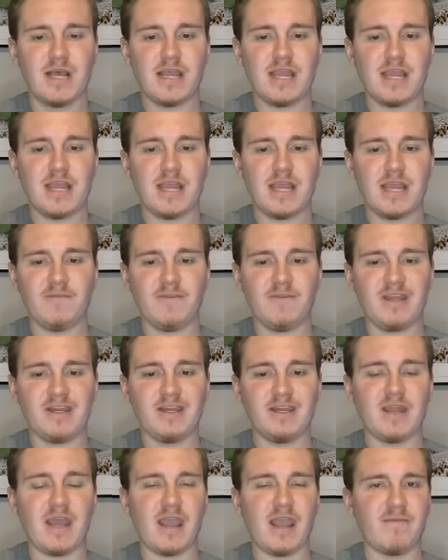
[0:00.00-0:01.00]
he
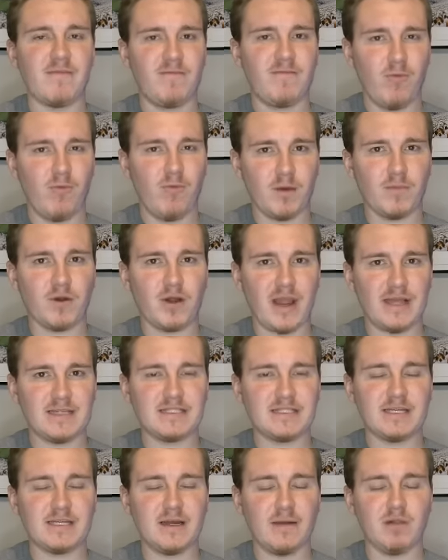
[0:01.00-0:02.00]
defeated a former
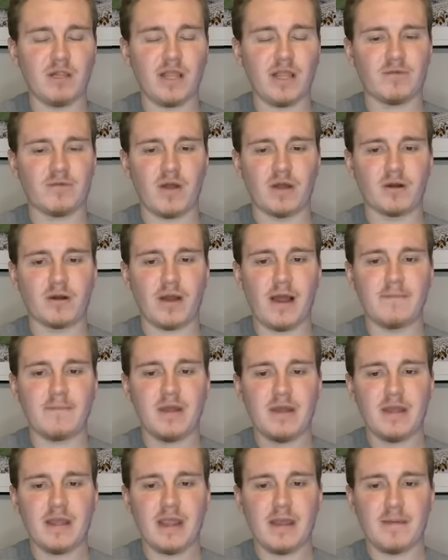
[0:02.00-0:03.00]
NCAA runner-up
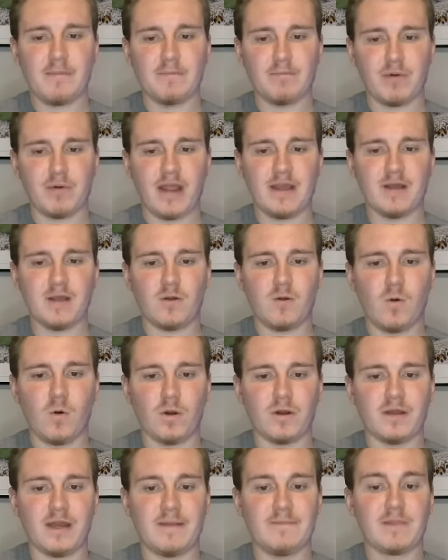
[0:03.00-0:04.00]
in Brandon
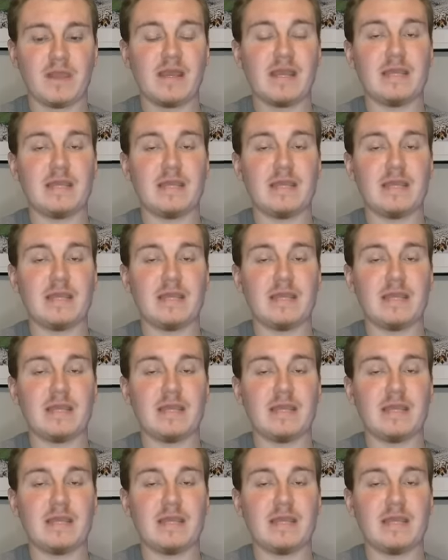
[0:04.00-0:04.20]
Courtney.